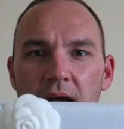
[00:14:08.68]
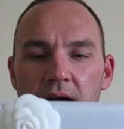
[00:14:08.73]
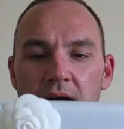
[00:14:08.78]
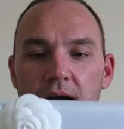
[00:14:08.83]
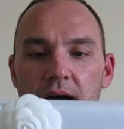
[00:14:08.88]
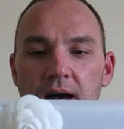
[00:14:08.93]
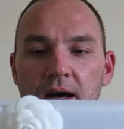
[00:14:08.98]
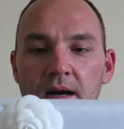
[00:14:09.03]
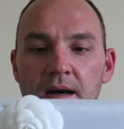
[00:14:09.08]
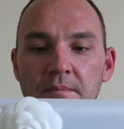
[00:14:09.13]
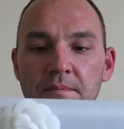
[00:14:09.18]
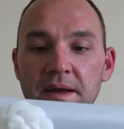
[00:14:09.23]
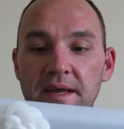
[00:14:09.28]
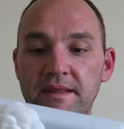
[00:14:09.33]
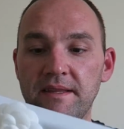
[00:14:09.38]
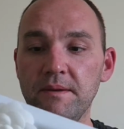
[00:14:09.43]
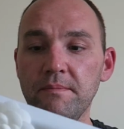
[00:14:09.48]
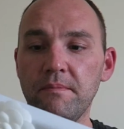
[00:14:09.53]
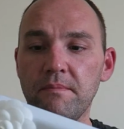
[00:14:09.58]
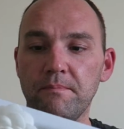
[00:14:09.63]

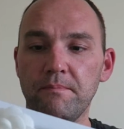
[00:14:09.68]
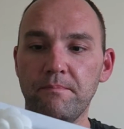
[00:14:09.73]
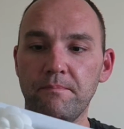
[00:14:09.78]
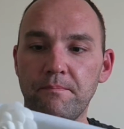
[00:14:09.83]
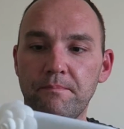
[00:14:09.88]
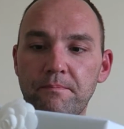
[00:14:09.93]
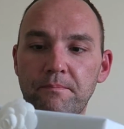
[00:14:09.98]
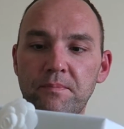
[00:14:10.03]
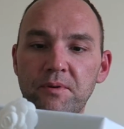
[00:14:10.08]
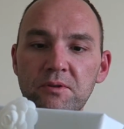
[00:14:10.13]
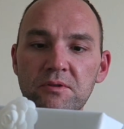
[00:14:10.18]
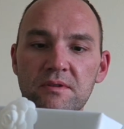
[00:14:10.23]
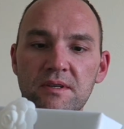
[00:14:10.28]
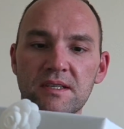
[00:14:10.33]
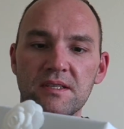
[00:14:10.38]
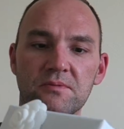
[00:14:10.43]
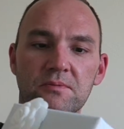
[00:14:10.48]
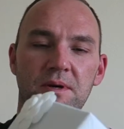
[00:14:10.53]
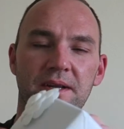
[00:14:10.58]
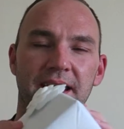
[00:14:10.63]
And they put
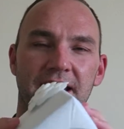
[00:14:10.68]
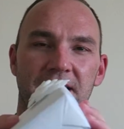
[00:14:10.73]
this one